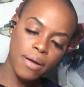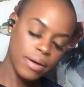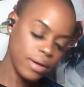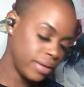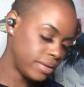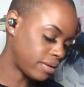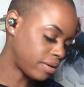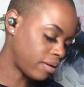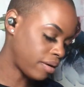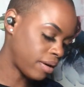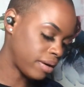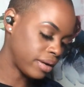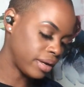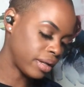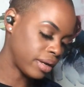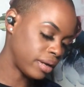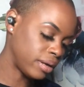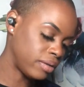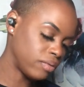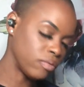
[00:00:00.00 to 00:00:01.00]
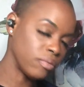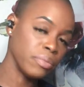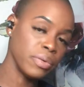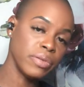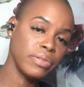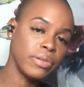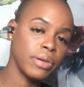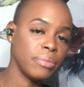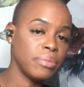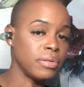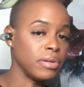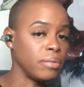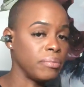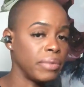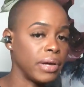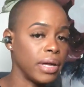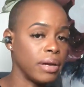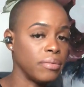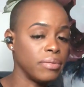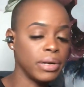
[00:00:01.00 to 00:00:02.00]
It's hard to get a different perception
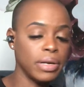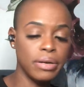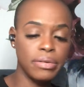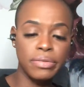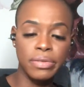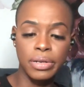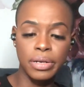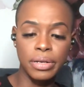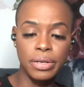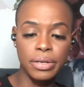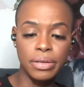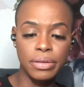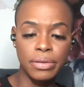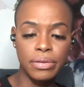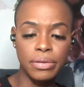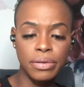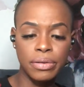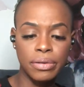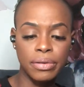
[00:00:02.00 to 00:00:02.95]
about it, whatever it is.